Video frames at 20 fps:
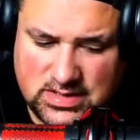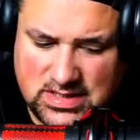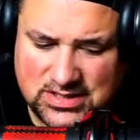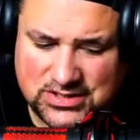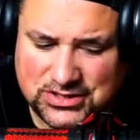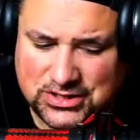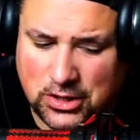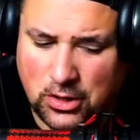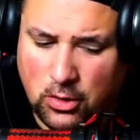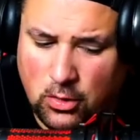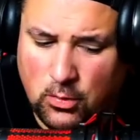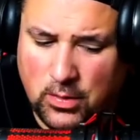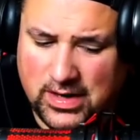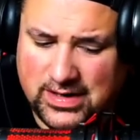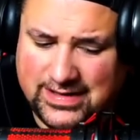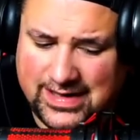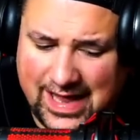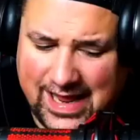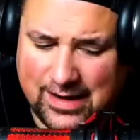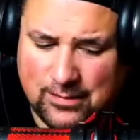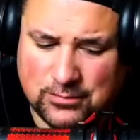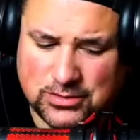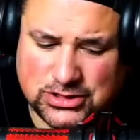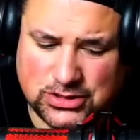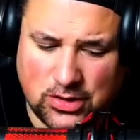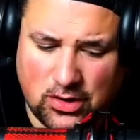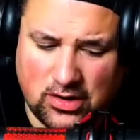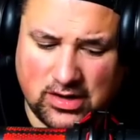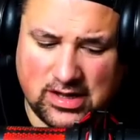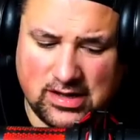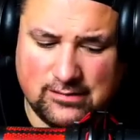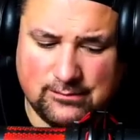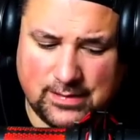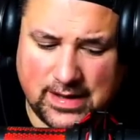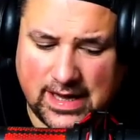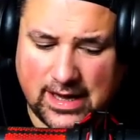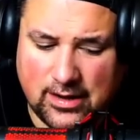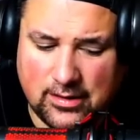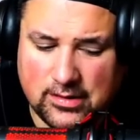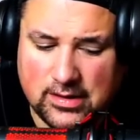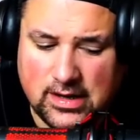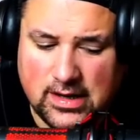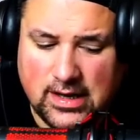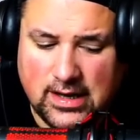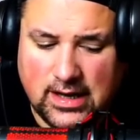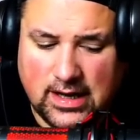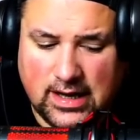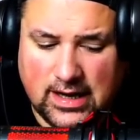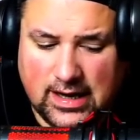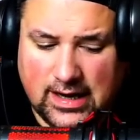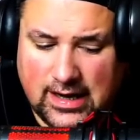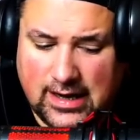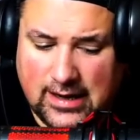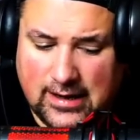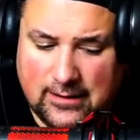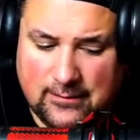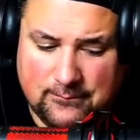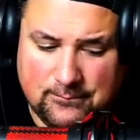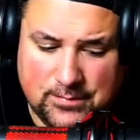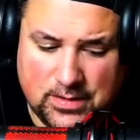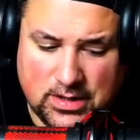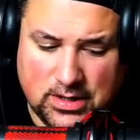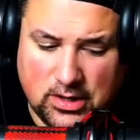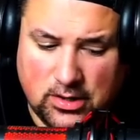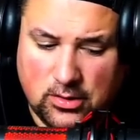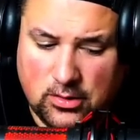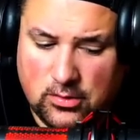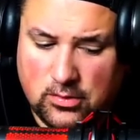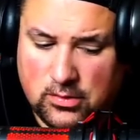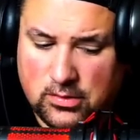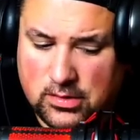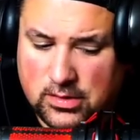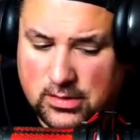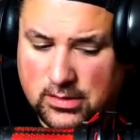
So when Gannon was talking about, you know,